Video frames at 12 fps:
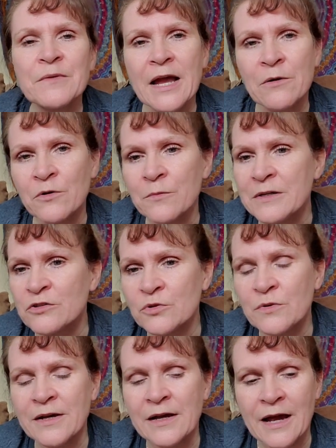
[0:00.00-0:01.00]
And we'll be
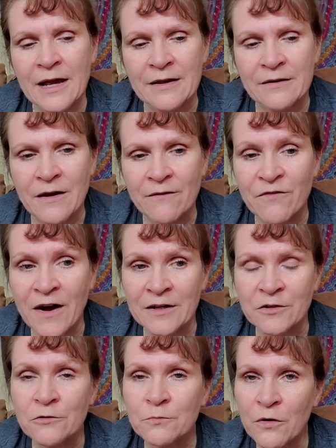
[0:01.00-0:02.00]
doing a
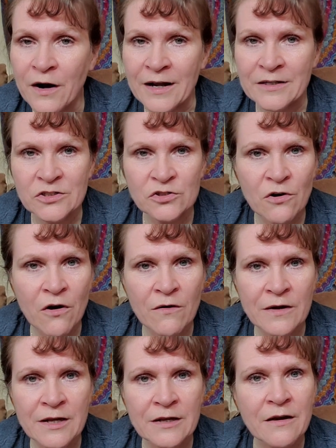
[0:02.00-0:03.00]
final prize
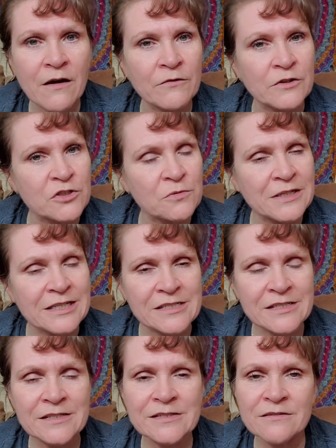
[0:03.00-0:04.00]
drawing on the
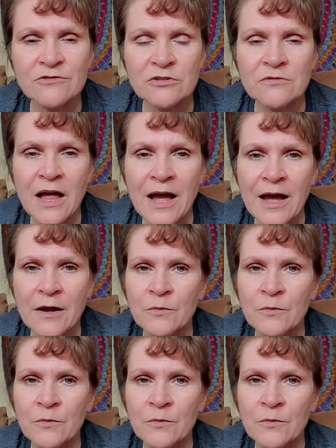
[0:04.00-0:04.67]
26th of July.